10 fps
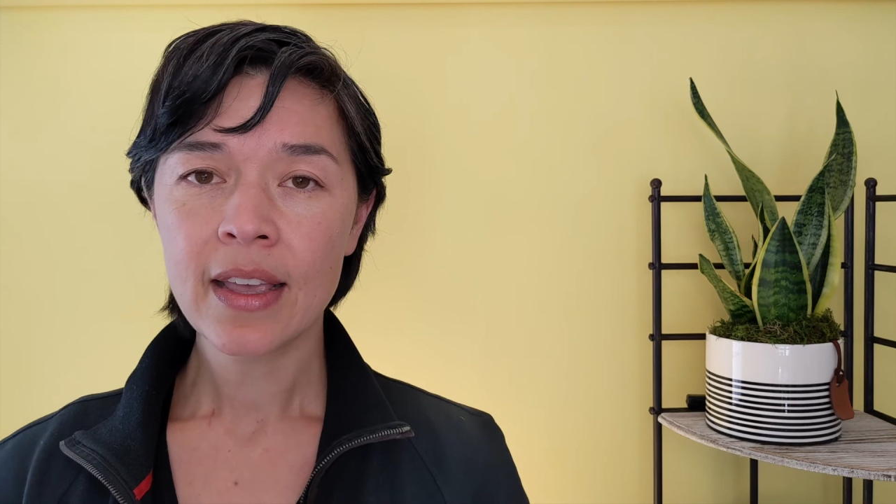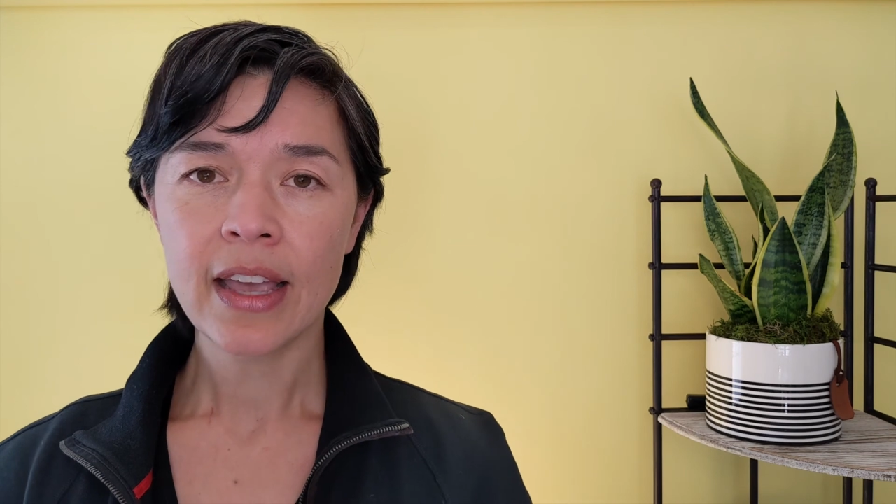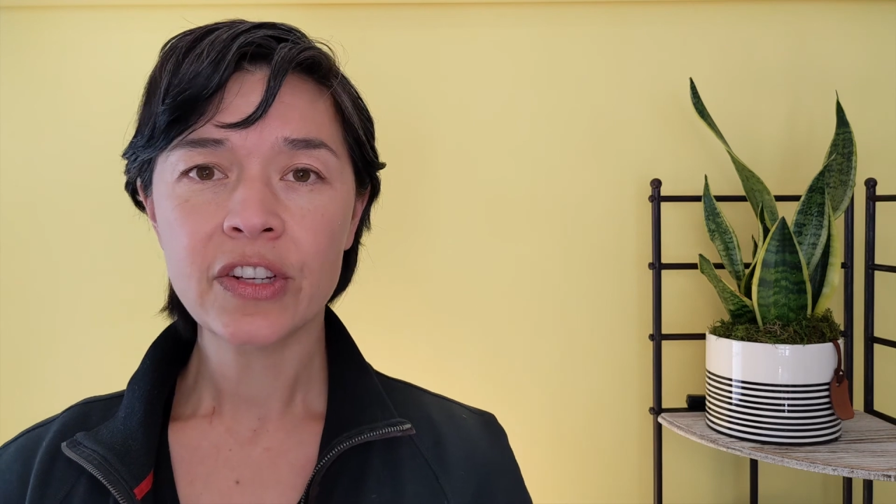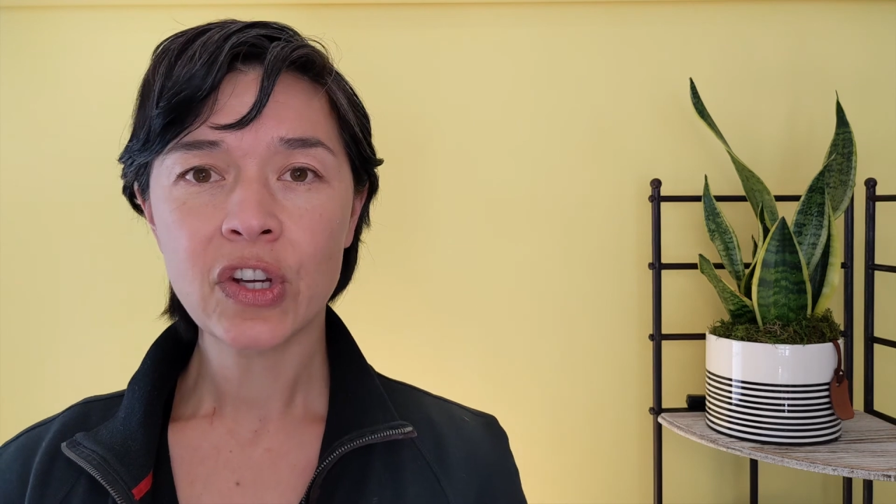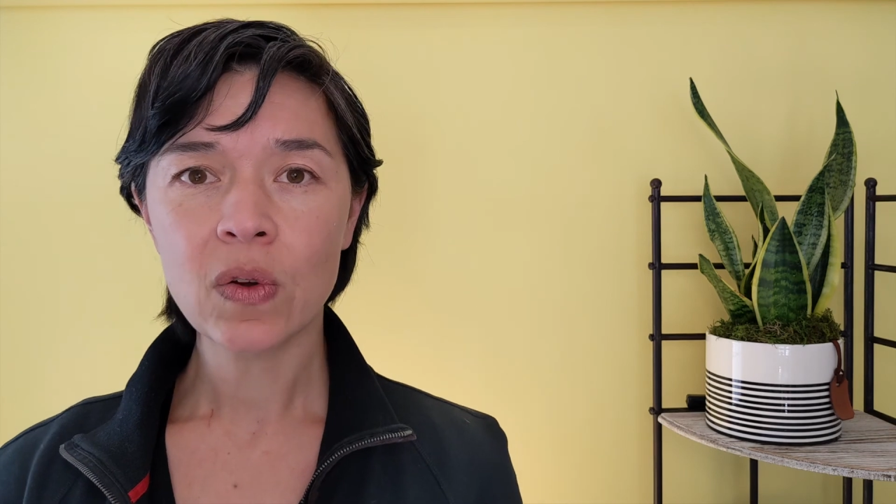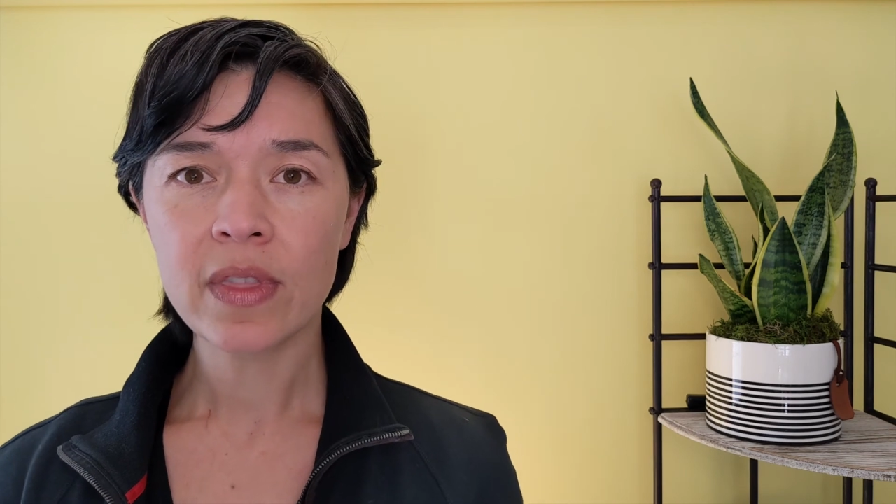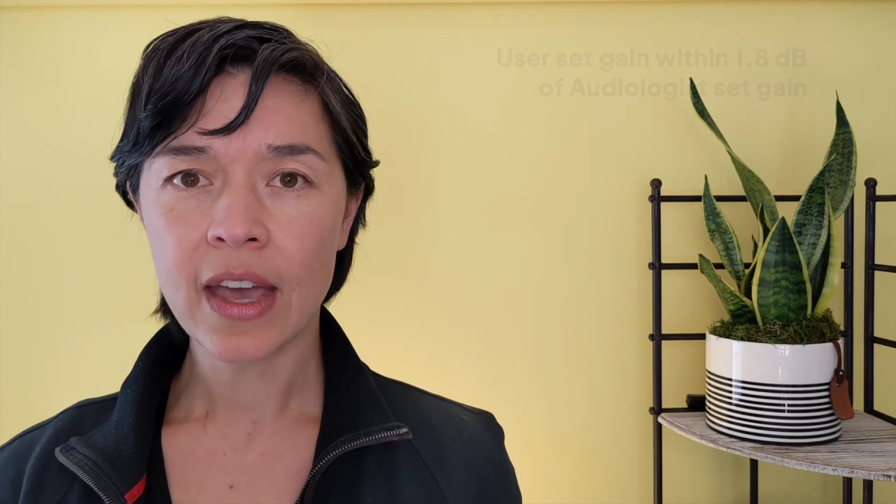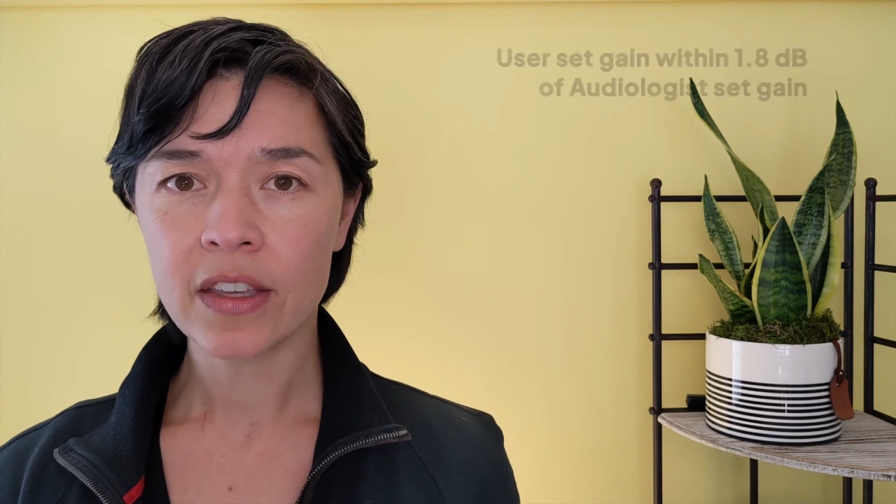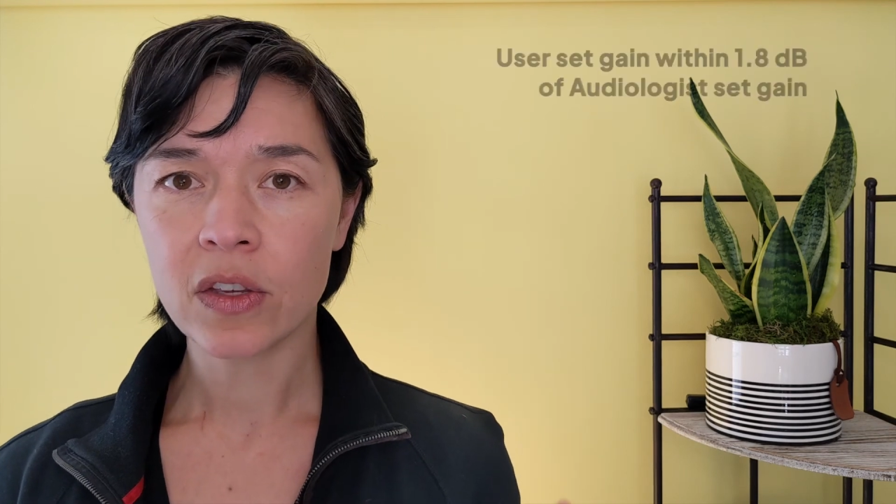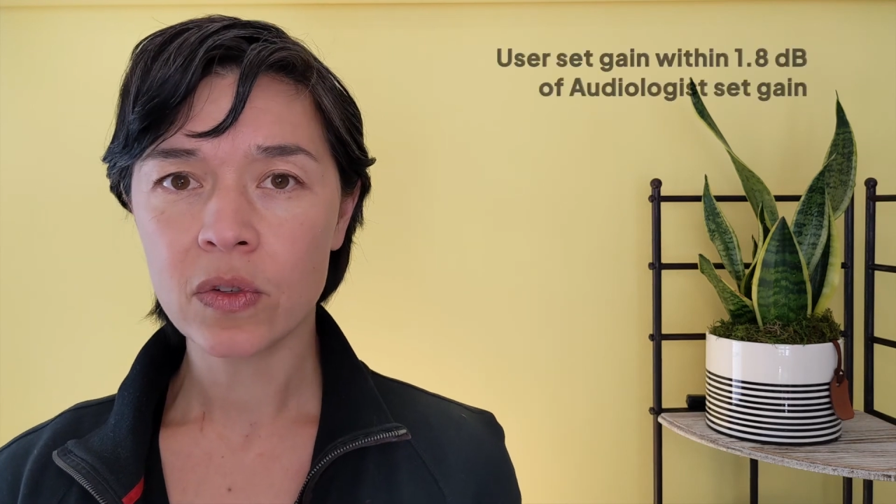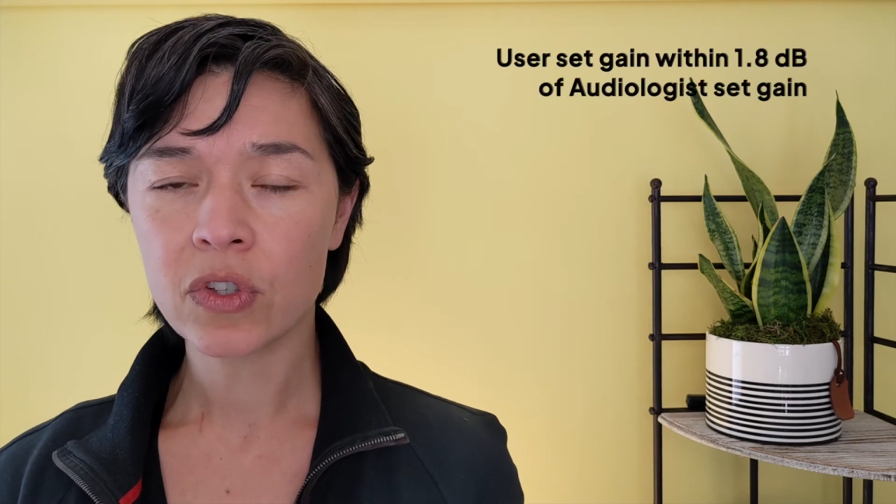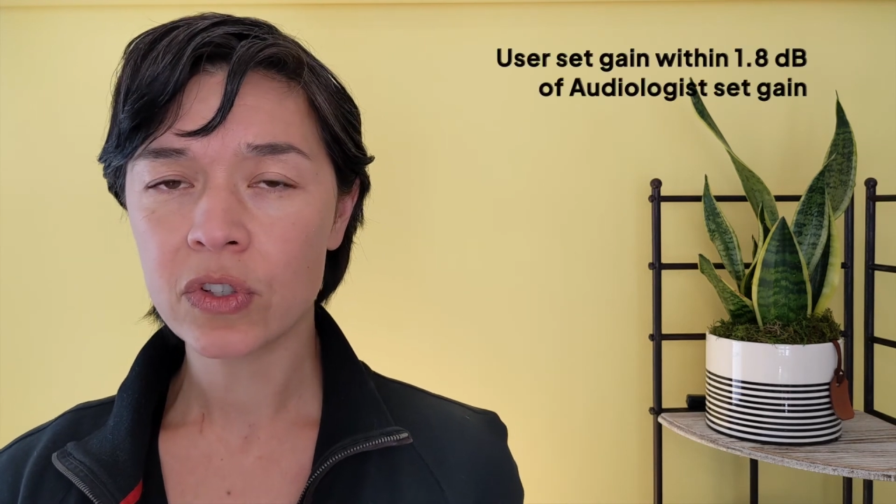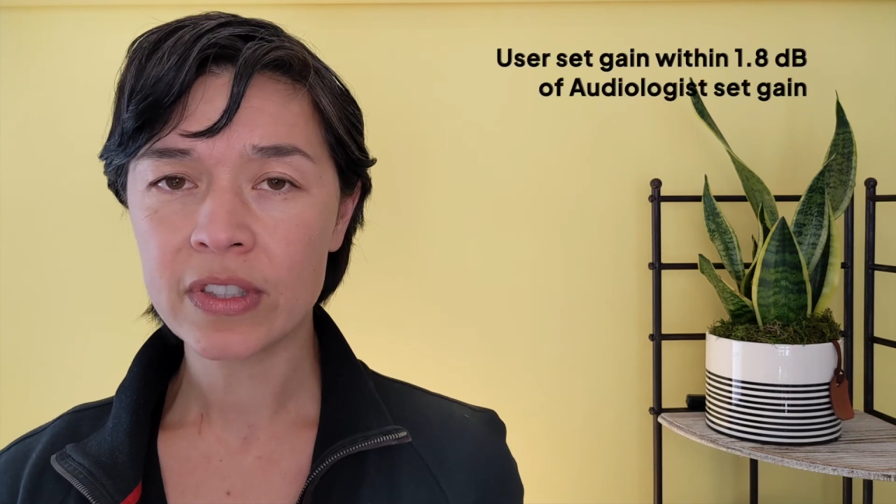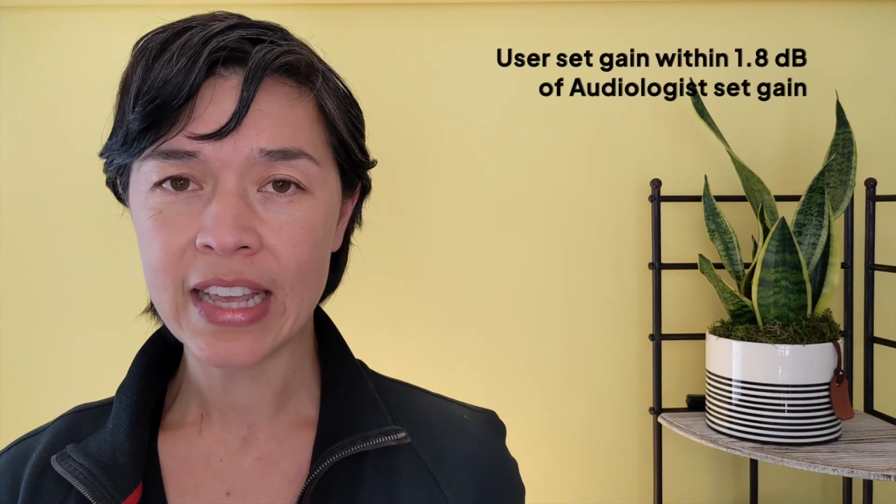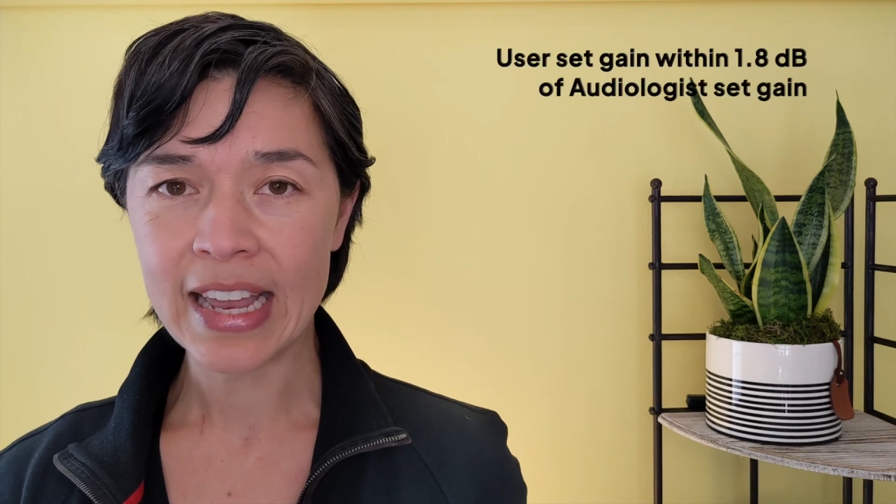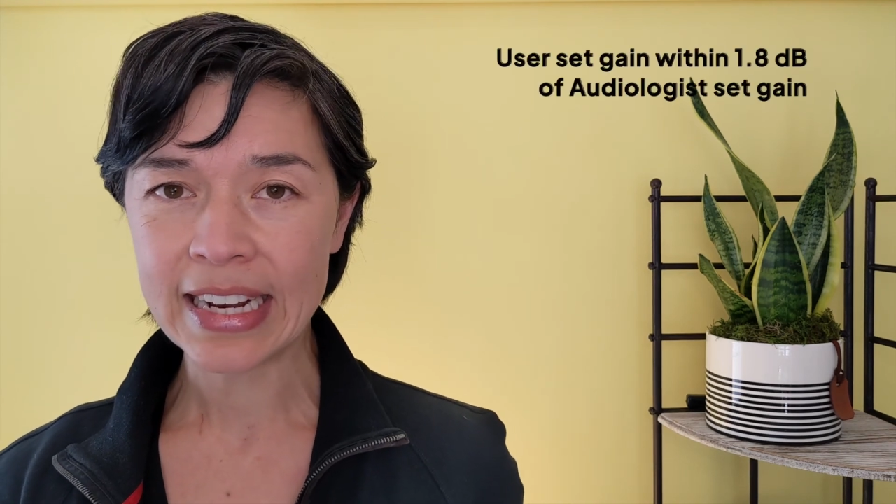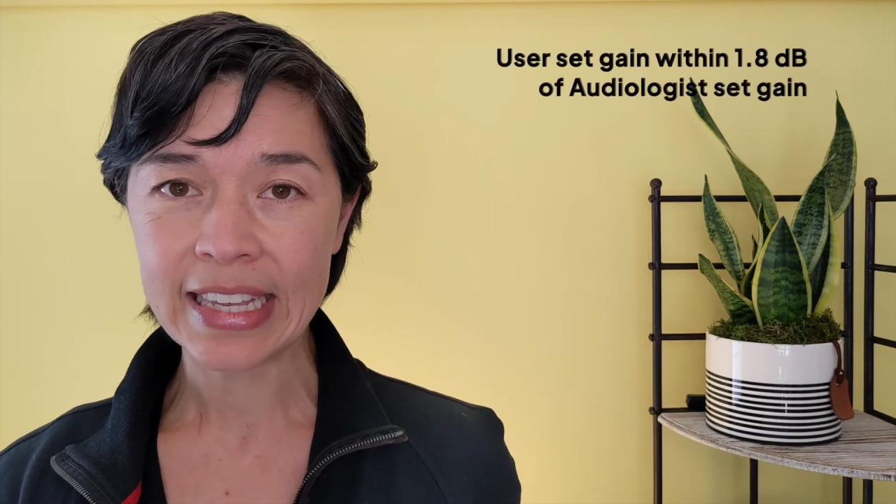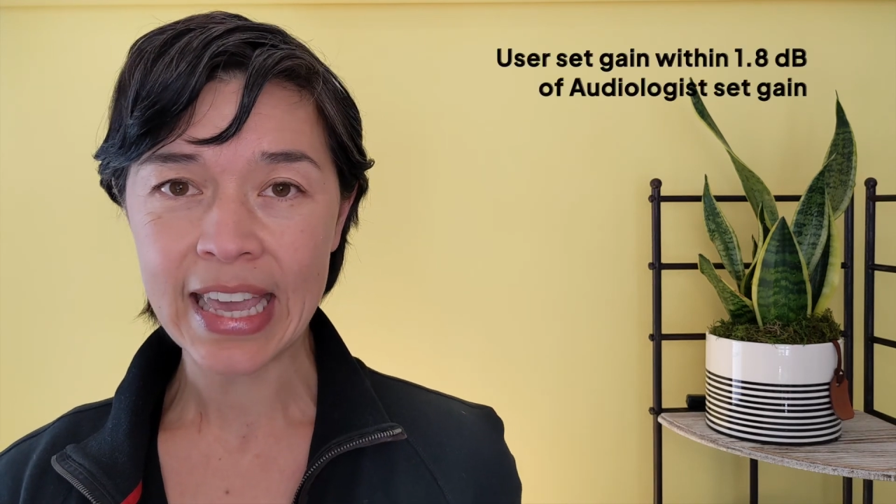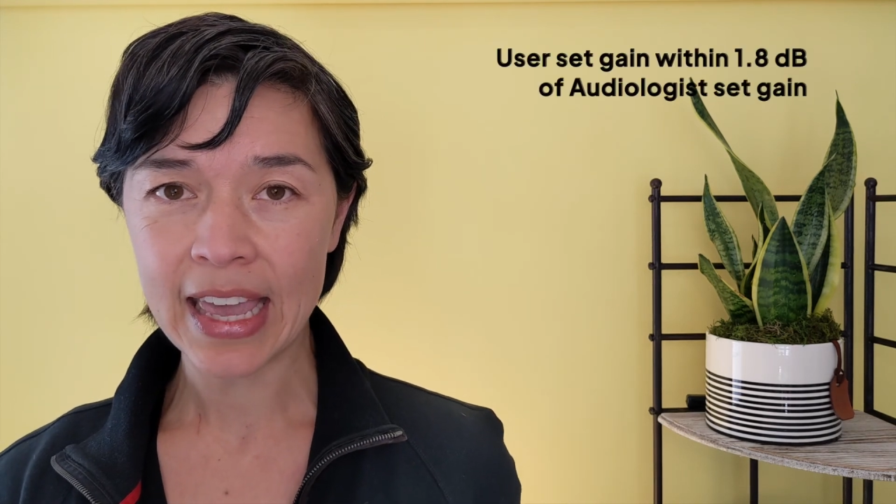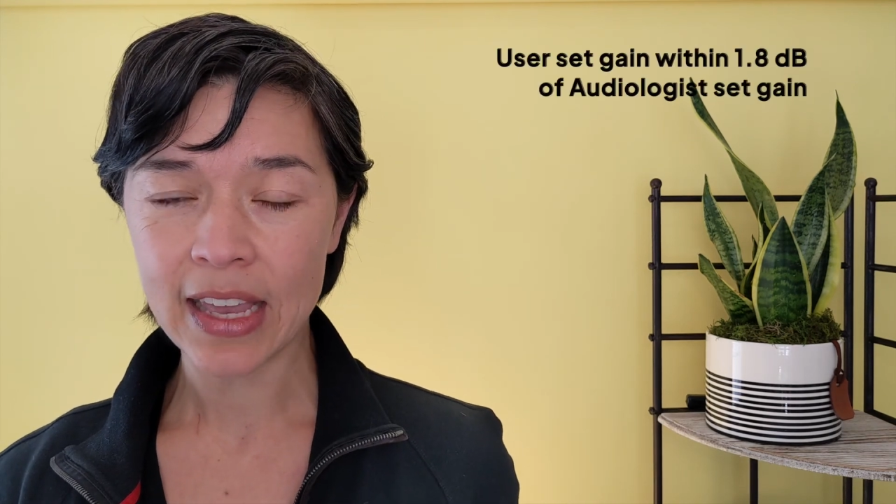It showed that user set
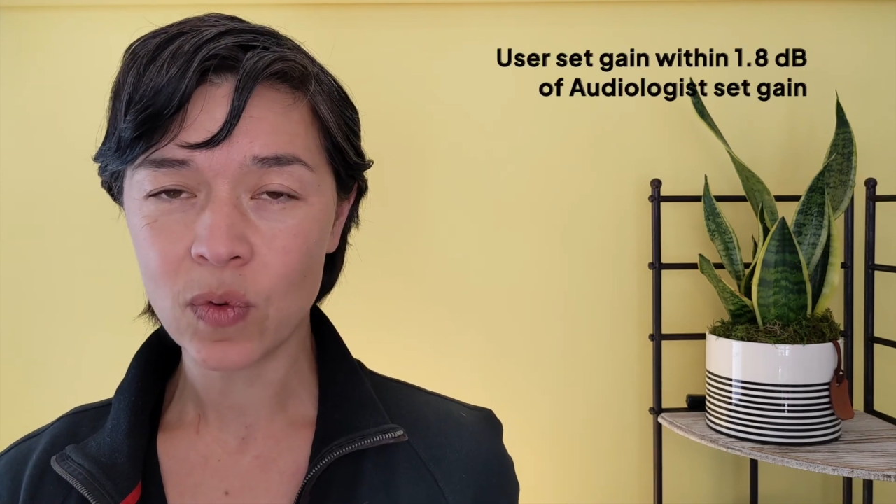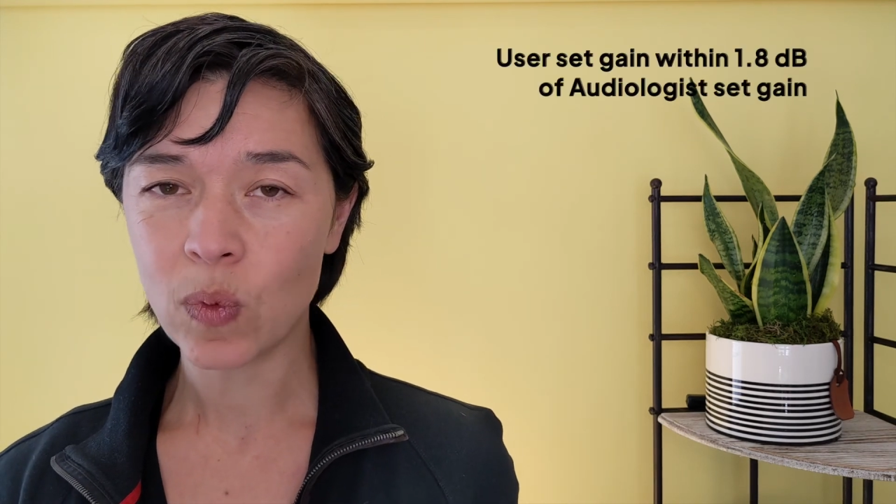gain